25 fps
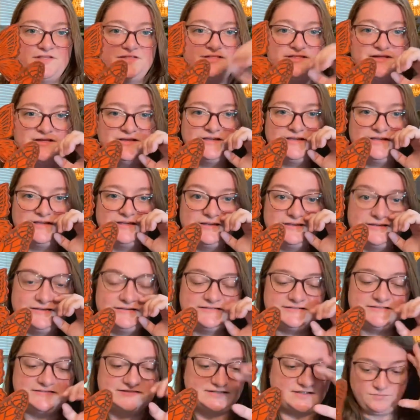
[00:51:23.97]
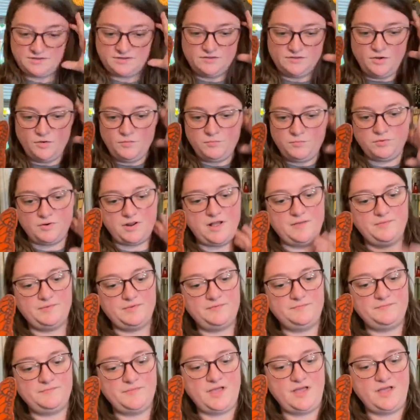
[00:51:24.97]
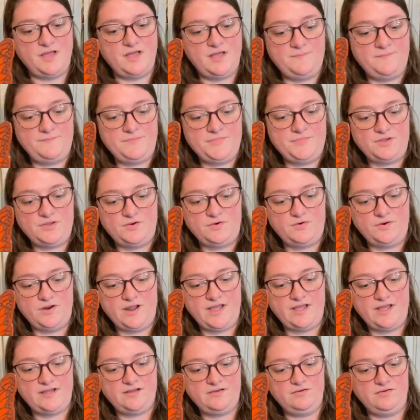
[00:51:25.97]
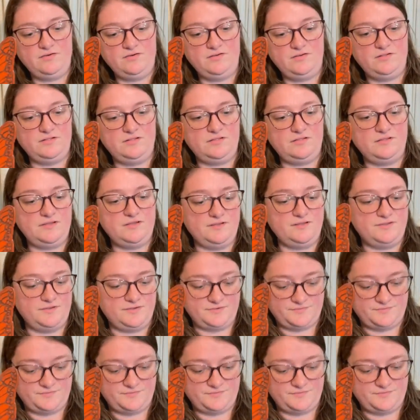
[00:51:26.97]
Fabulous. Oh, no problem. The crackle.